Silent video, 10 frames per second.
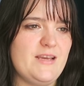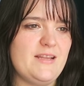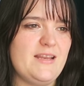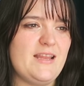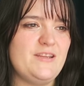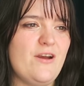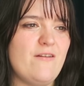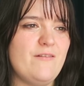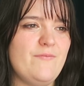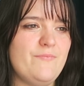turn, and
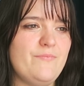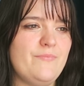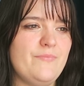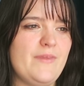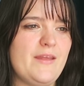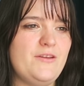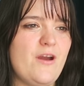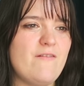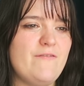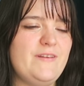Yara
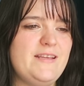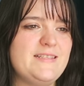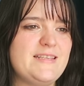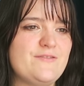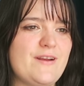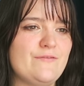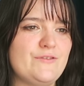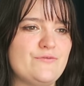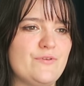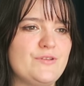flees Israel
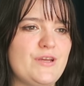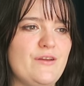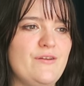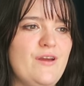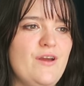for Toronto,